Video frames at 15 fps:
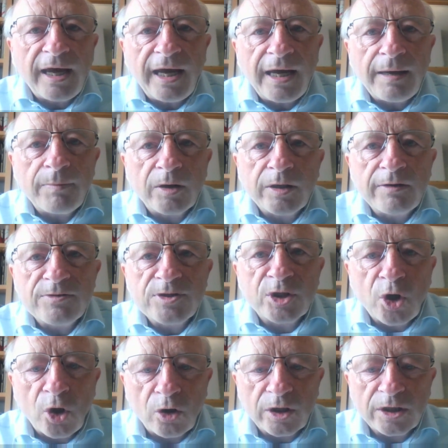or give us a
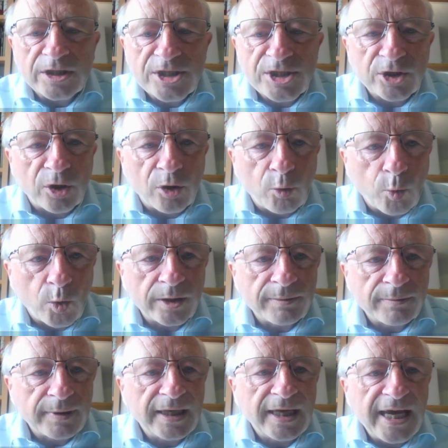call on
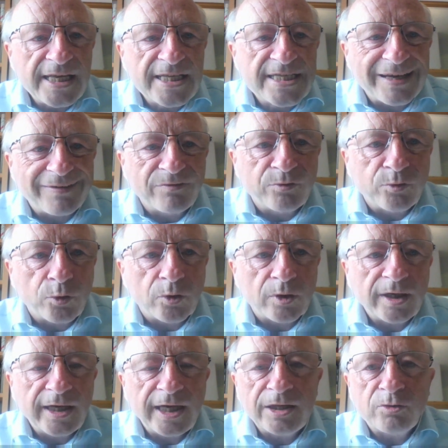01
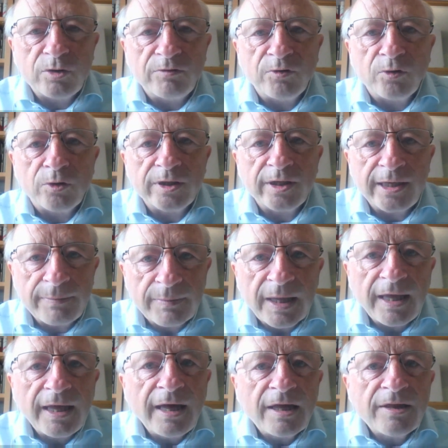874 8349.
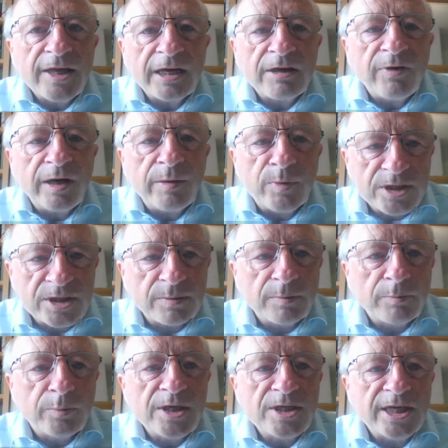Thank you very much.
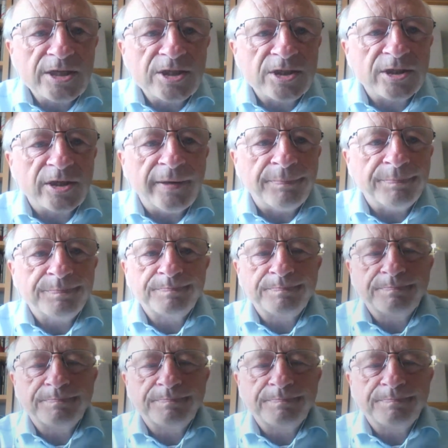Appreciate your time.